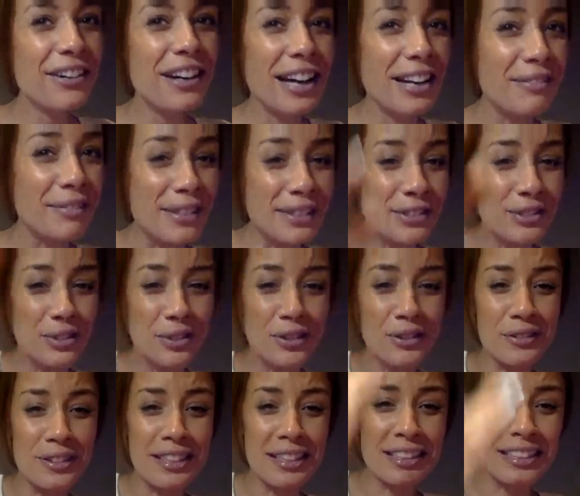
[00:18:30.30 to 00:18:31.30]
I have my
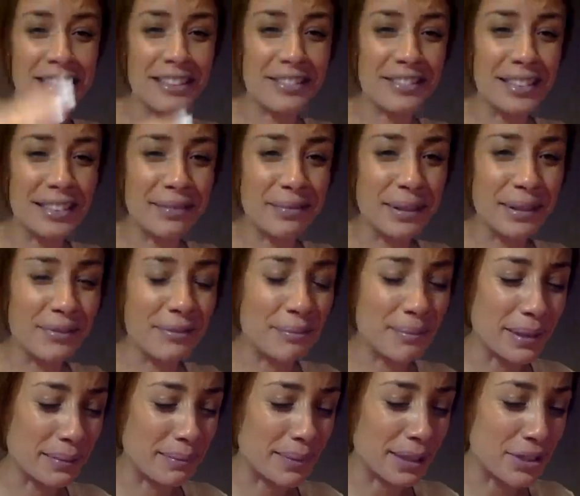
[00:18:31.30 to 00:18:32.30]
door right there, right?
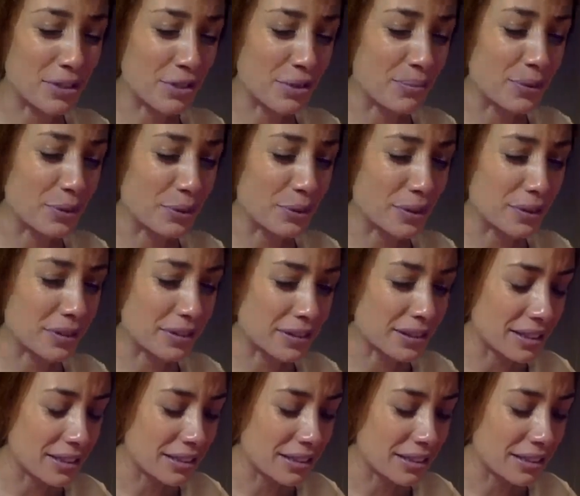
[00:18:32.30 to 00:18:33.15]
My bedroom door.